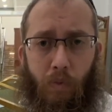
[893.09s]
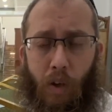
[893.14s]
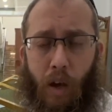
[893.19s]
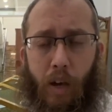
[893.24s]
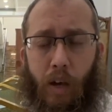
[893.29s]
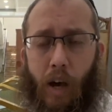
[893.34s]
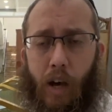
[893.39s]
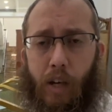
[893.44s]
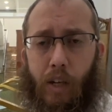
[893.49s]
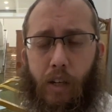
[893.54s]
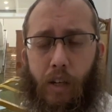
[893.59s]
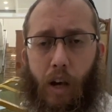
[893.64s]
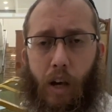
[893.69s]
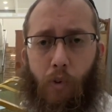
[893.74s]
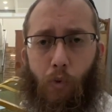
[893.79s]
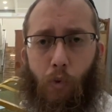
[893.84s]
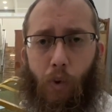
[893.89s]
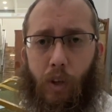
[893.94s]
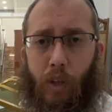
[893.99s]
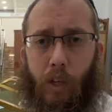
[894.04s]
I
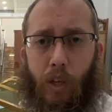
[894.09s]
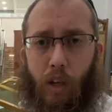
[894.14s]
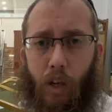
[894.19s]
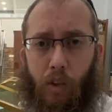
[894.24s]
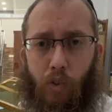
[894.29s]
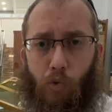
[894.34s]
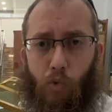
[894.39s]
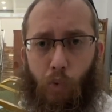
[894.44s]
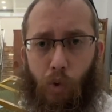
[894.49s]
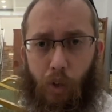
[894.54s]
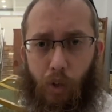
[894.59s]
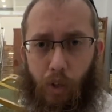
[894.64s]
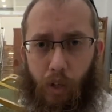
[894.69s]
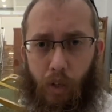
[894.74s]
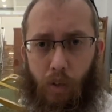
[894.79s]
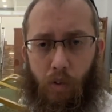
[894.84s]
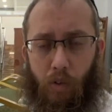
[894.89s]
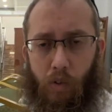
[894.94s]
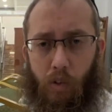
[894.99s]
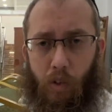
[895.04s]
really can't
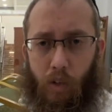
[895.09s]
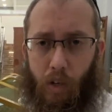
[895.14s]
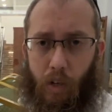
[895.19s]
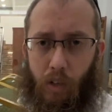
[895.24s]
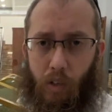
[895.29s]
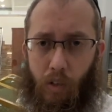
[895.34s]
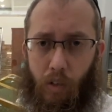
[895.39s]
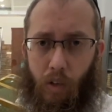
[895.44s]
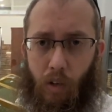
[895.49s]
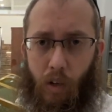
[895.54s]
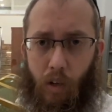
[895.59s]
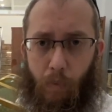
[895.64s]
relate to the idea.